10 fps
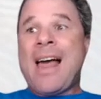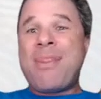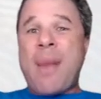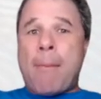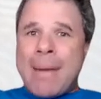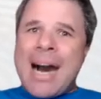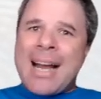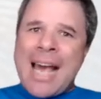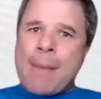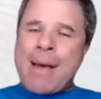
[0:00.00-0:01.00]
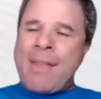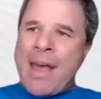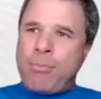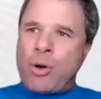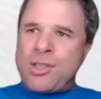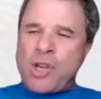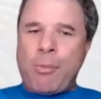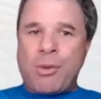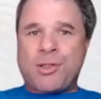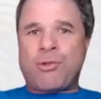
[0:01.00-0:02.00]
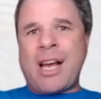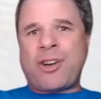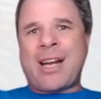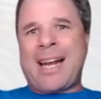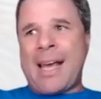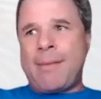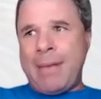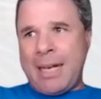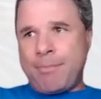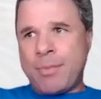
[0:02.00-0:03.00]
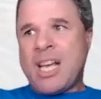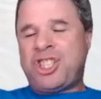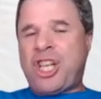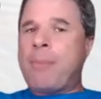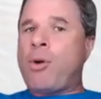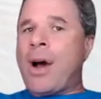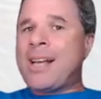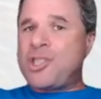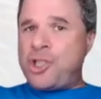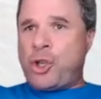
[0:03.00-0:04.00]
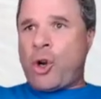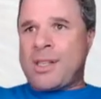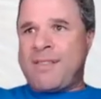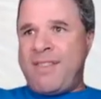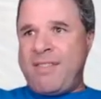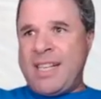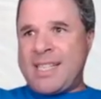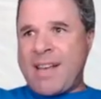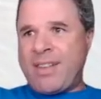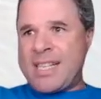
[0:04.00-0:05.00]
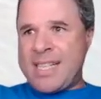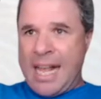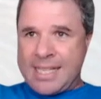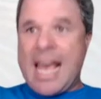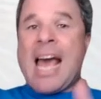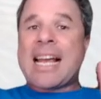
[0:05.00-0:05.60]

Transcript: The markup at that point in time was $388 million, share price $2.57.